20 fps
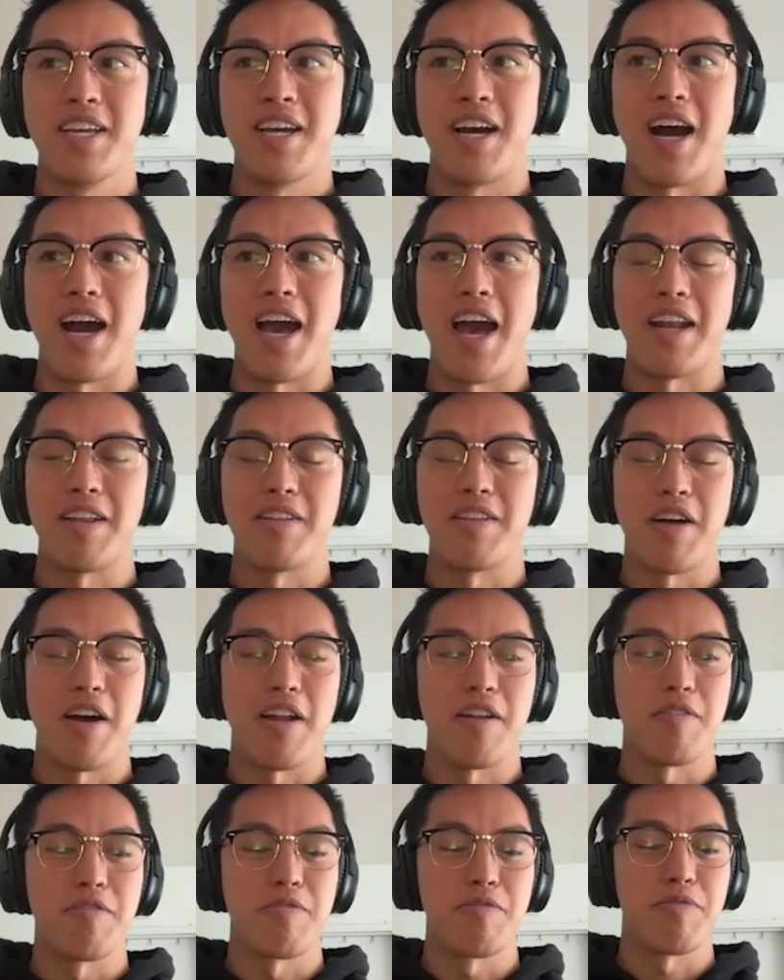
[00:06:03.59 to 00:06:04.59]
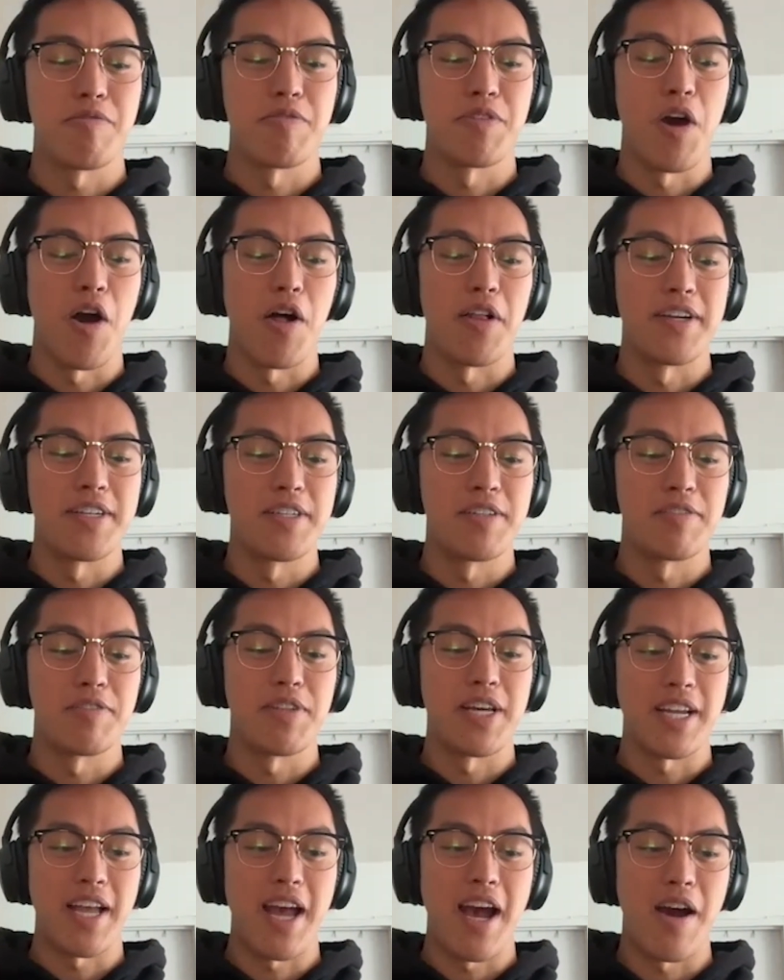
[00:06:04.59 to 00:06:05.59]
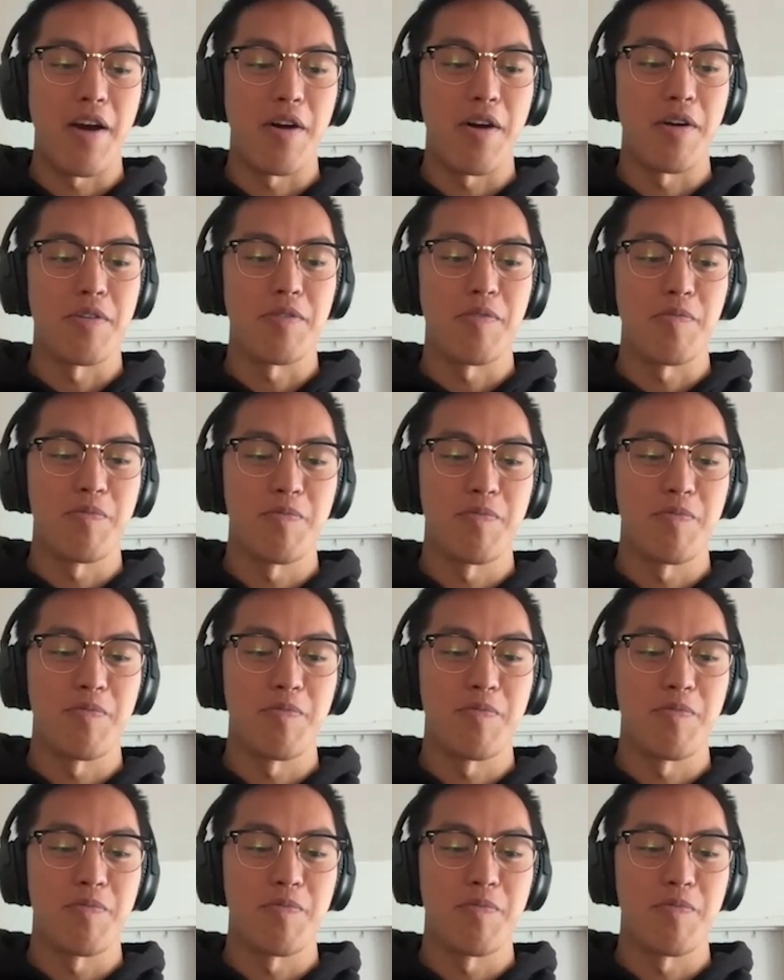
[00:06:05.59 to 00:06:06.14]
I had a lot of knowledge of like how